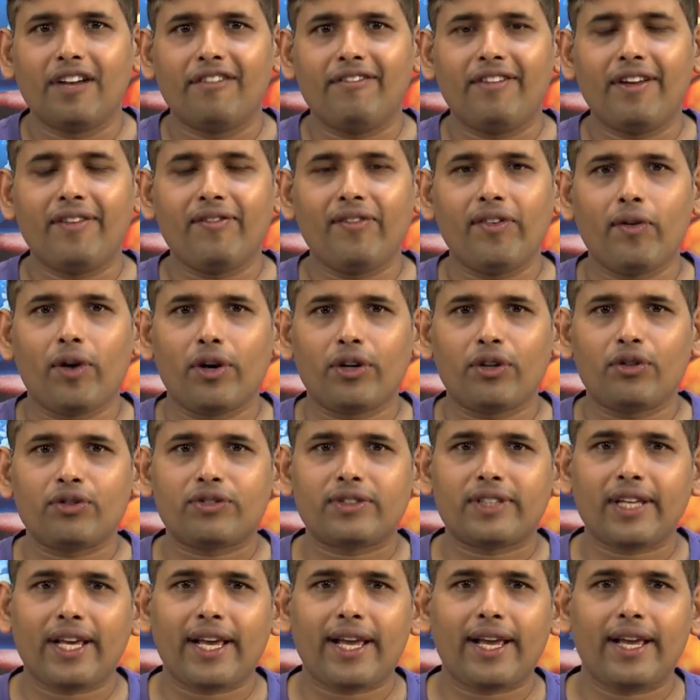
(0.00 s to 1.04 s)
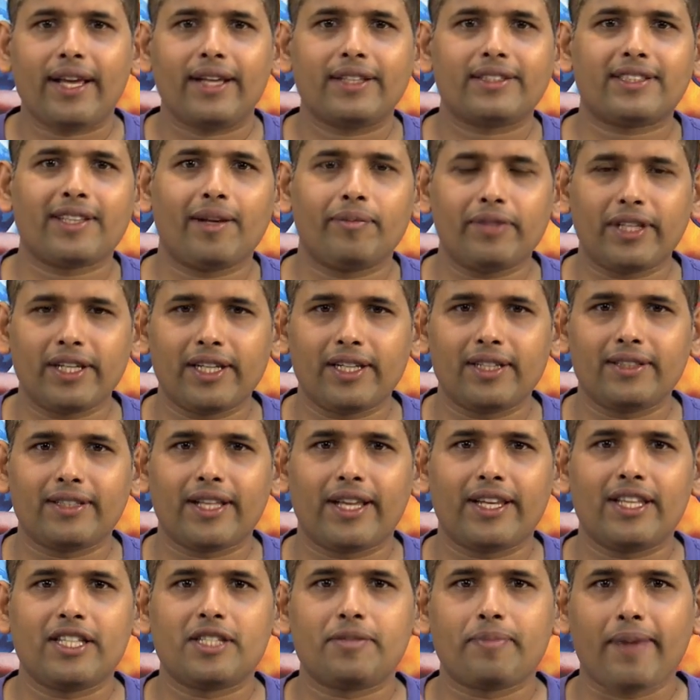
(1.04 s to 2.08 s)
When we want to say something
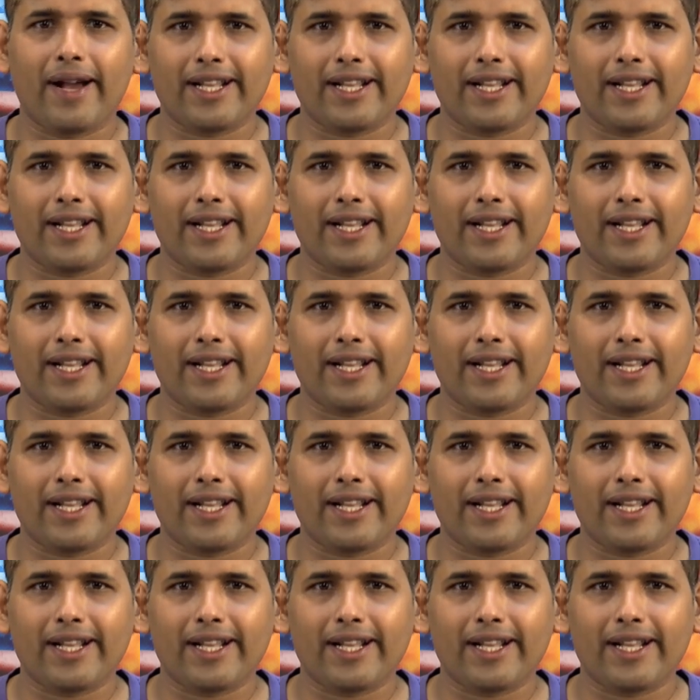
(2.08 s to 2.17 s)
that is